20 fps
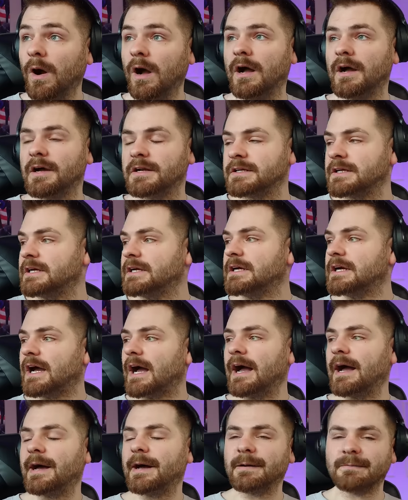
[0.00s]
word.
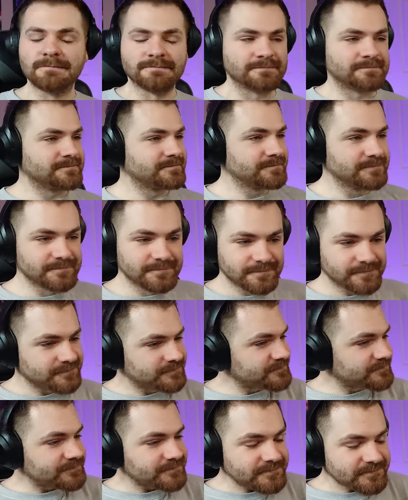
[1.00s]
I
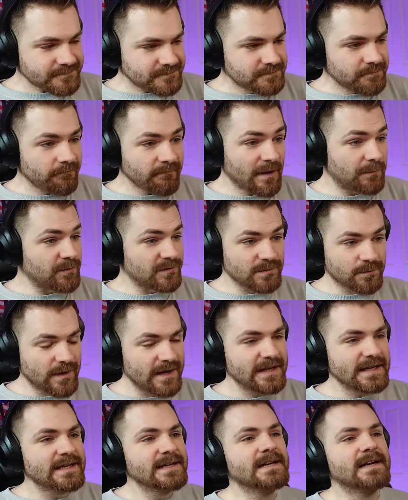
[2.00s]
wasn't
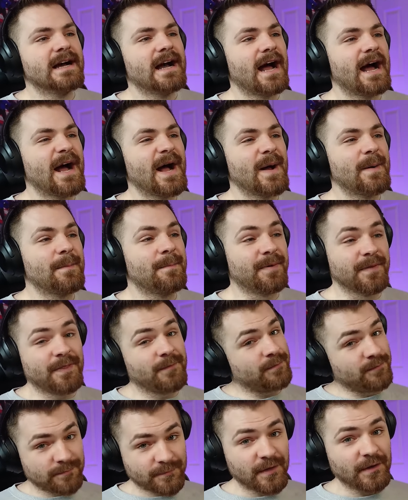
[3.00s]
ready.
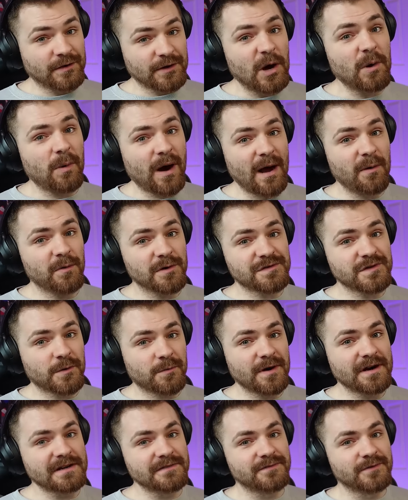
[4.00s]
But the note I was
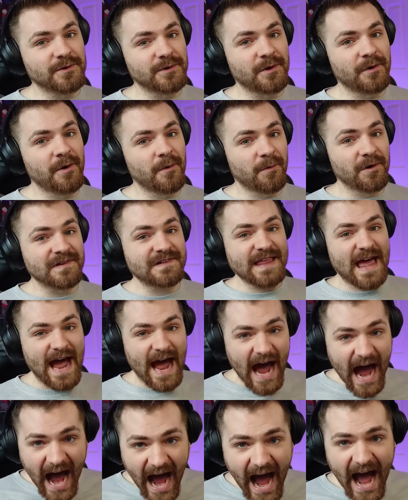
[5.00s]
not ready for was
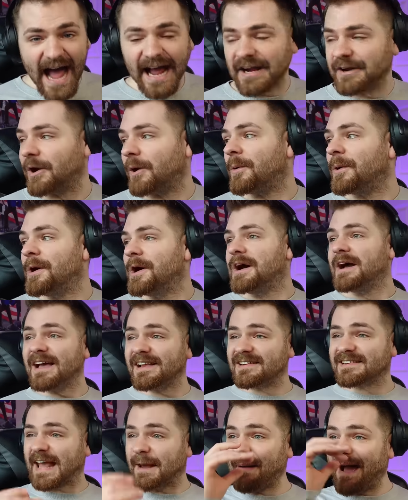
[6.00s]
that high note.
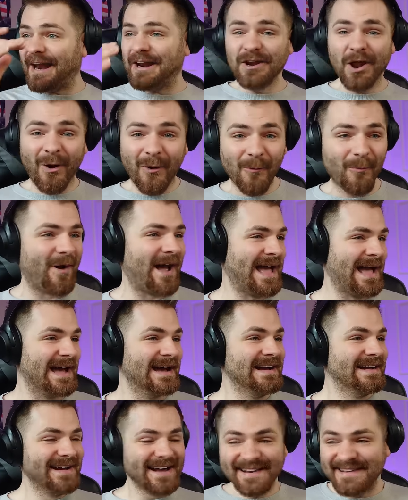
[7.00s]
It just came out of
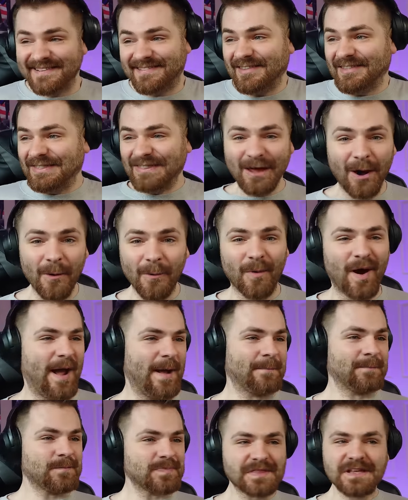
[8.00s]
nowhere.
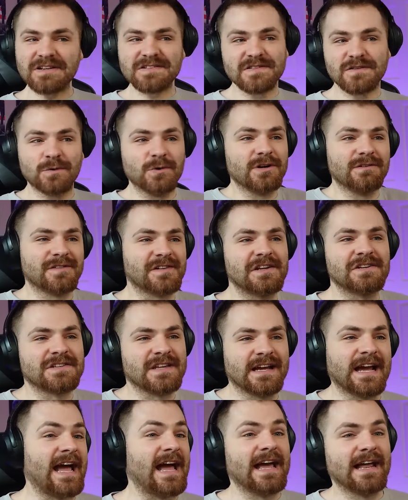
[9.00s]
It's just all of a sudden,
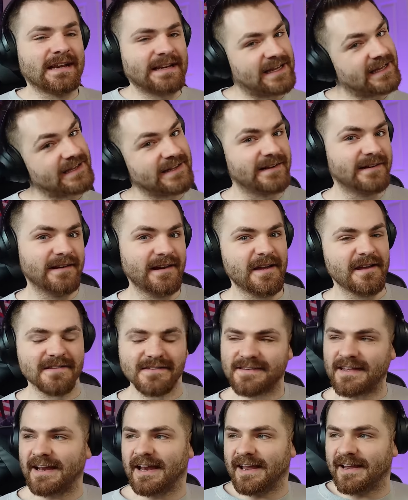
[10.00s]
she's like, and here it
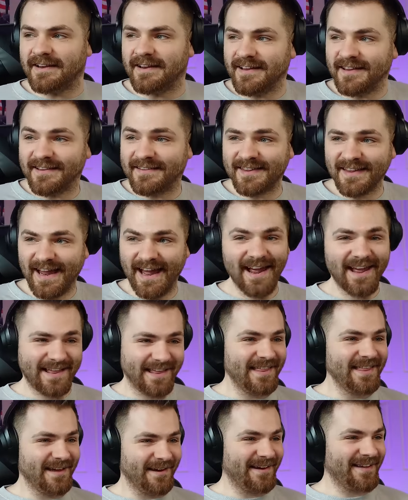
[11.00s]
is. And it's
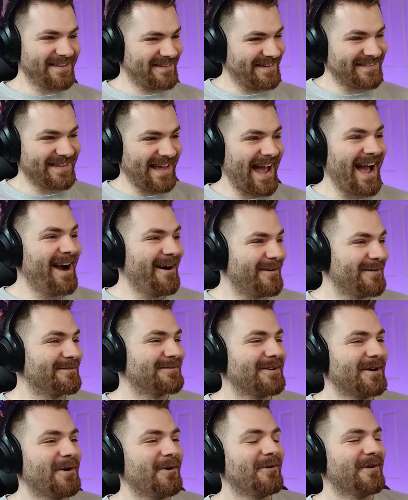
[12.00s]
like, just out
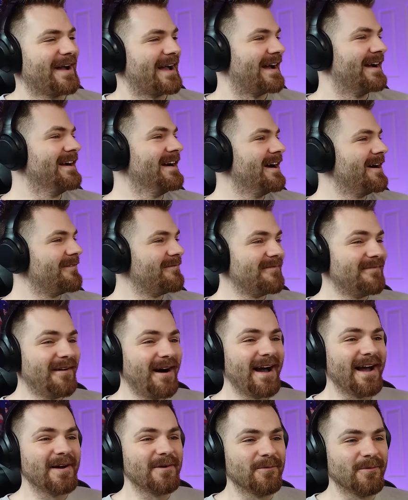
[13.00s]
of nowhere.
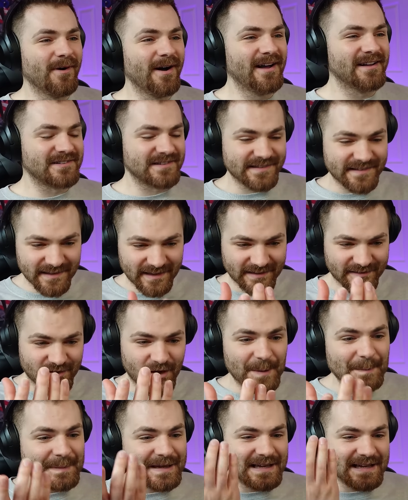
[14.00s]
My word. She's like,
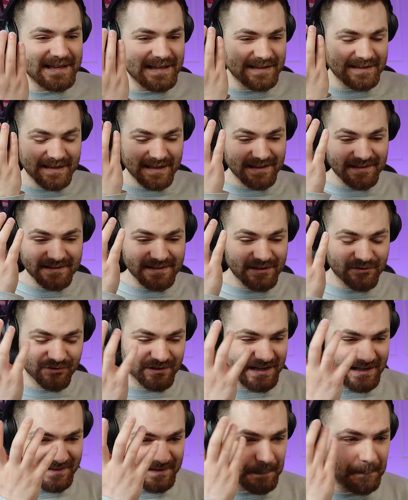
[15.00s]
turned me in
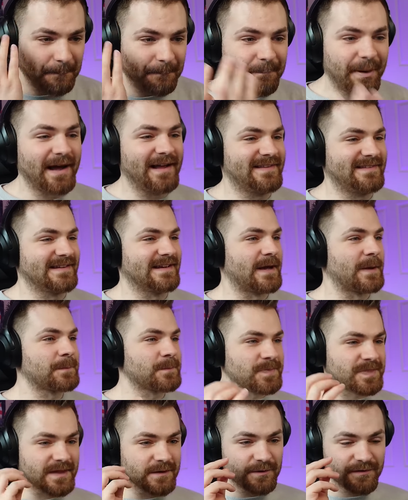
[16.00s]
literally into butter
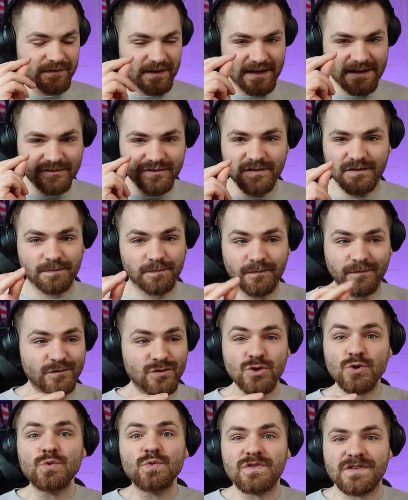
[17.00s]
with like
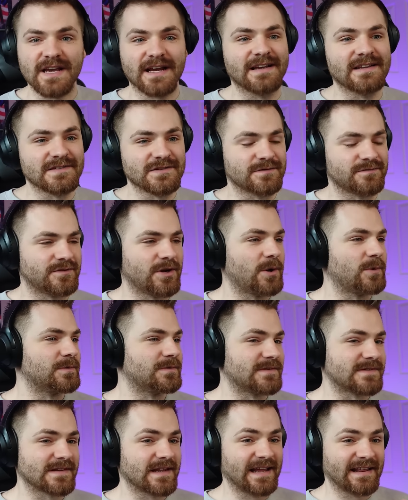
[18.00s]
just 2 seconds of
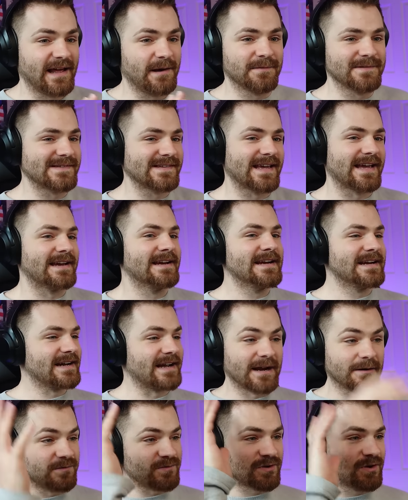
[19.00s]
notes. Like, that was it.
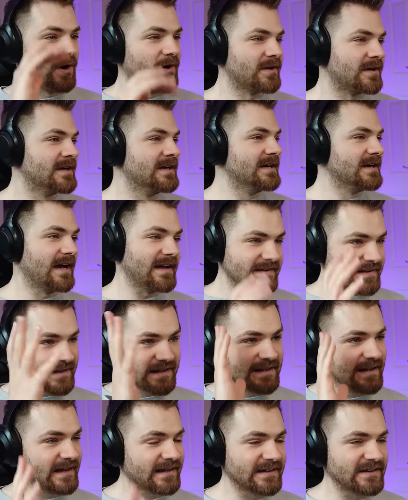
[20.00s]
And I was gone.
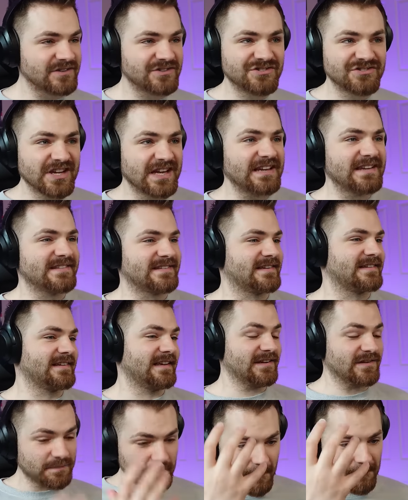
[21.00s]

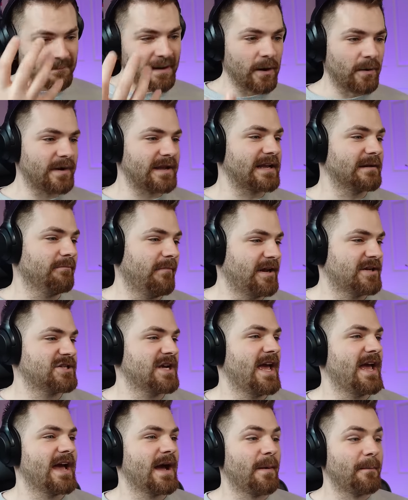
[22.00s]
Jesus. I just melting in my
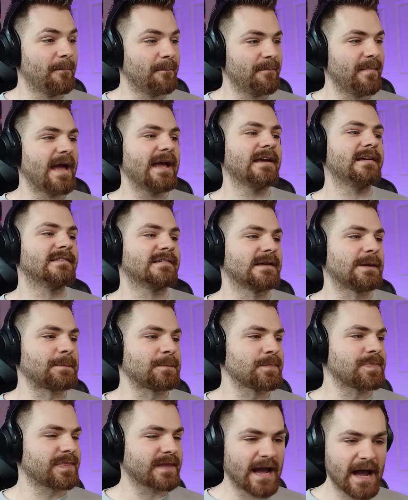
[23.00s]
chair. Amazing.
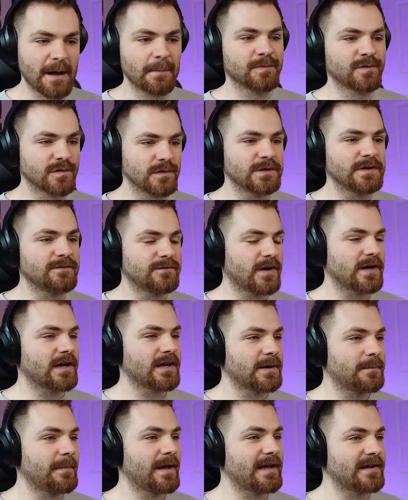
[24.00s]
Absolutely
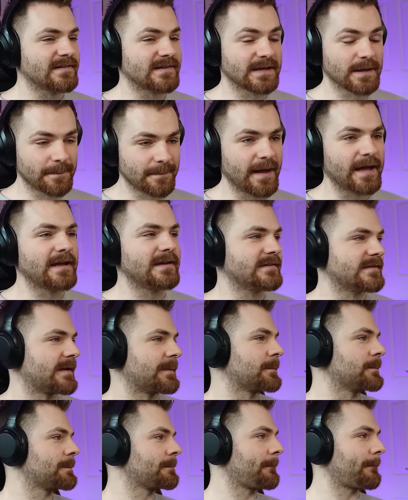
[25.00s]
fucking amazing.
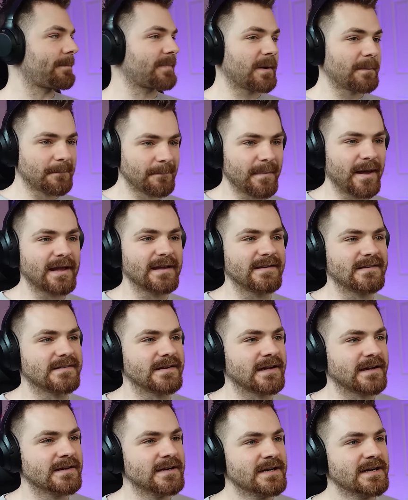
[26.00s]
Amazing.
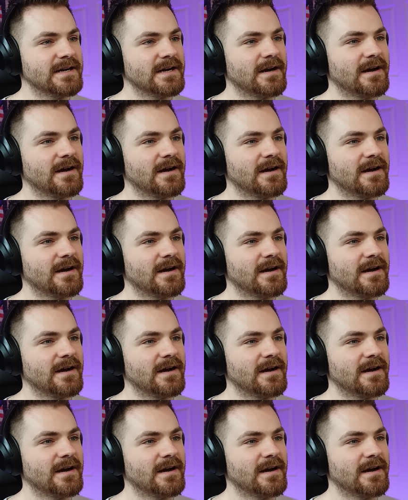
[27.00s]
Amazing.